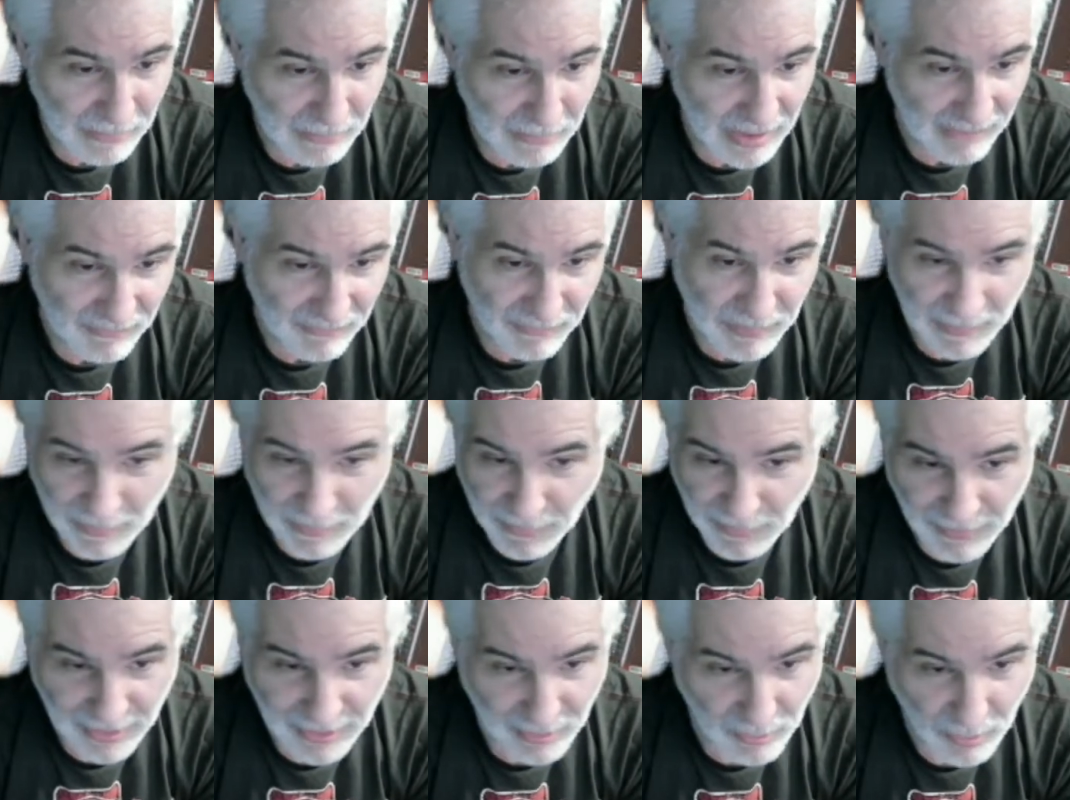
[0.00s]
If
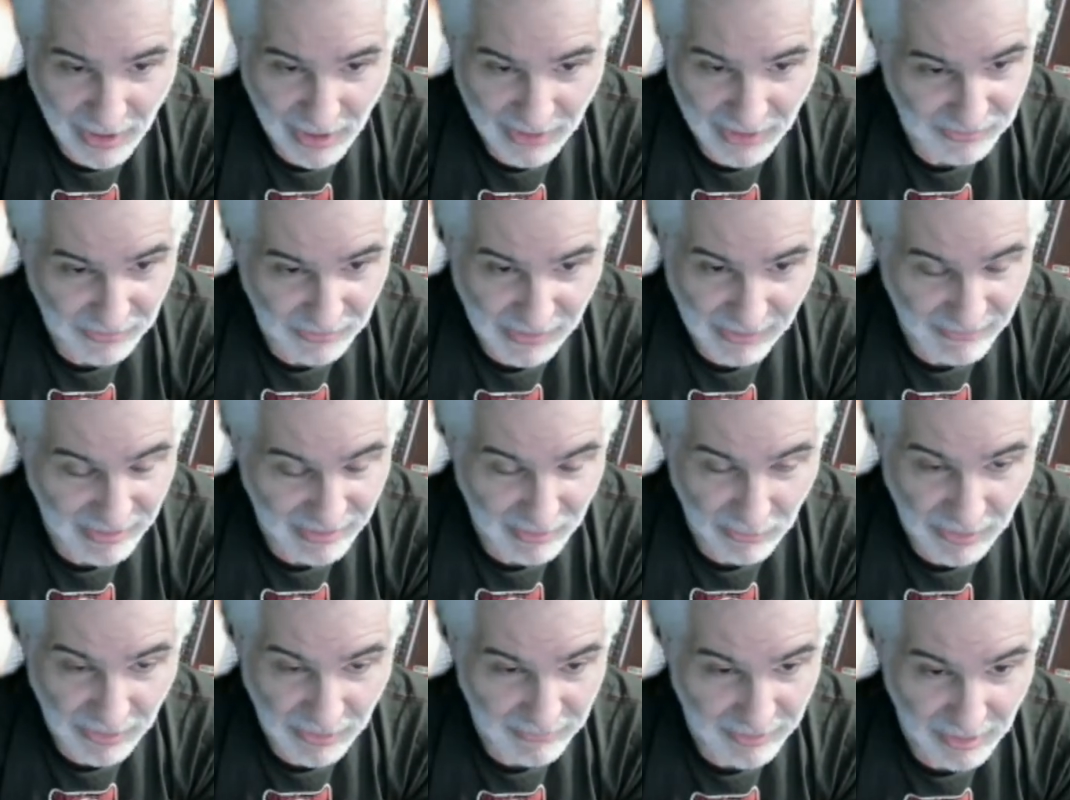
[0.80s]
people request whatever they
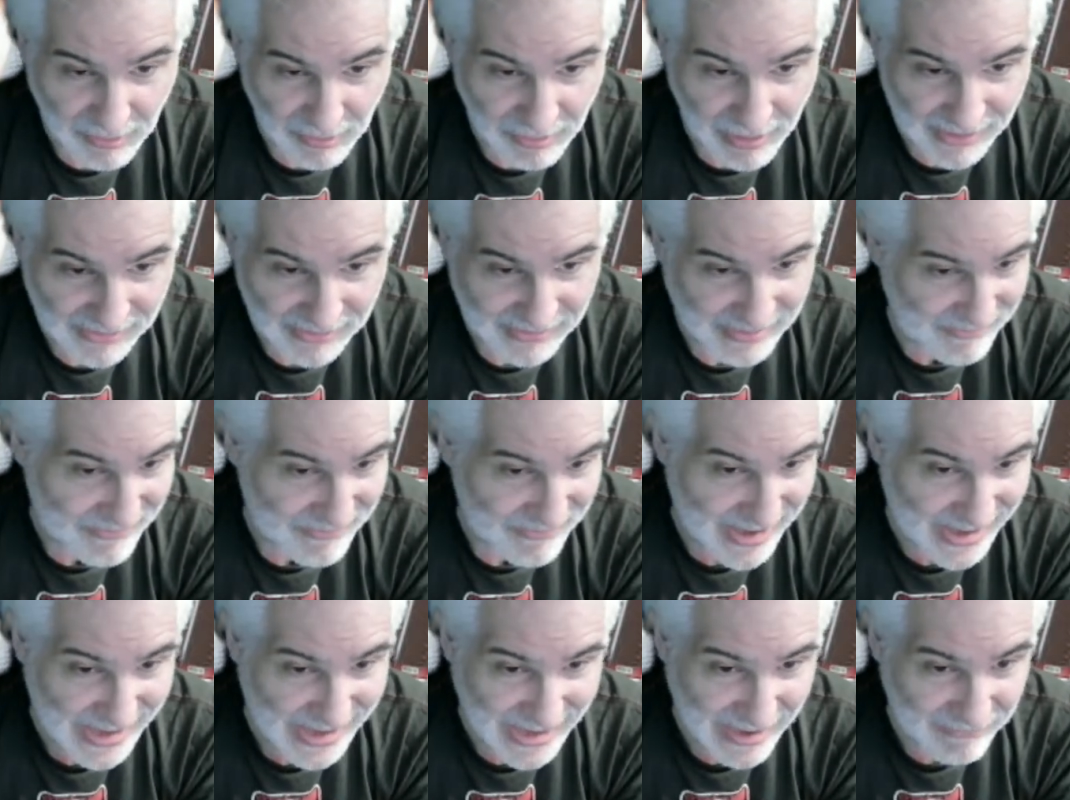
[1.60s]
want to request, if
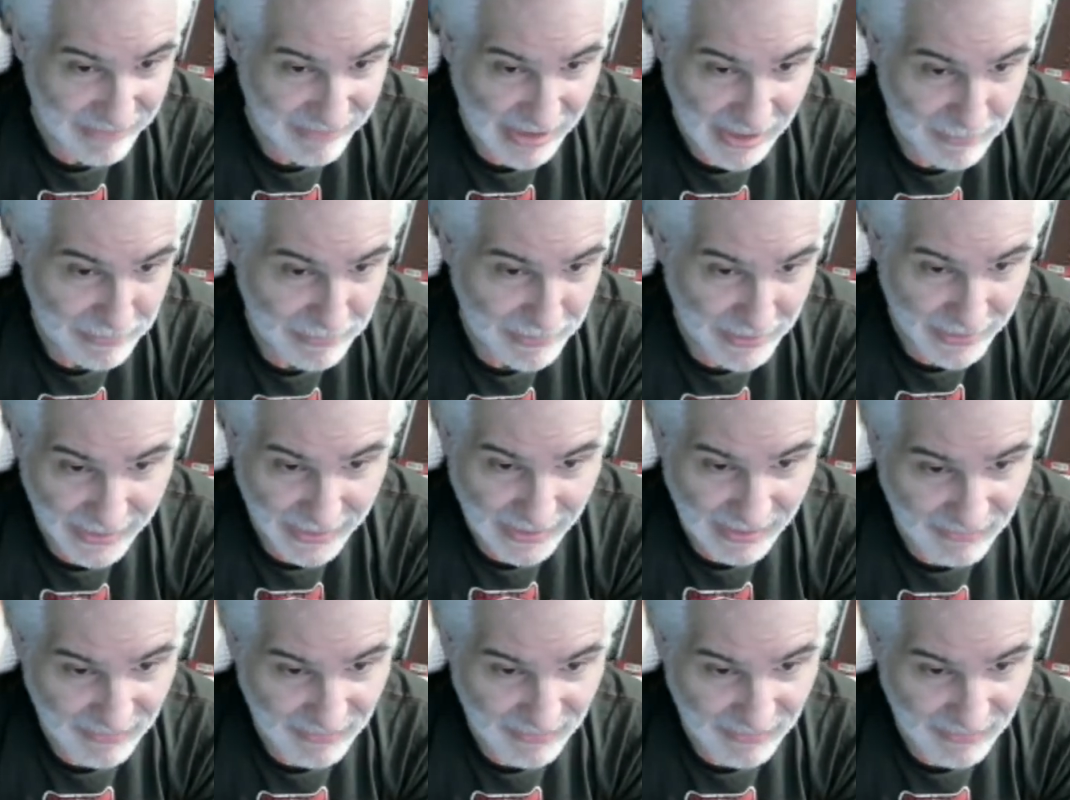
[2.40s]
I have it, I play it.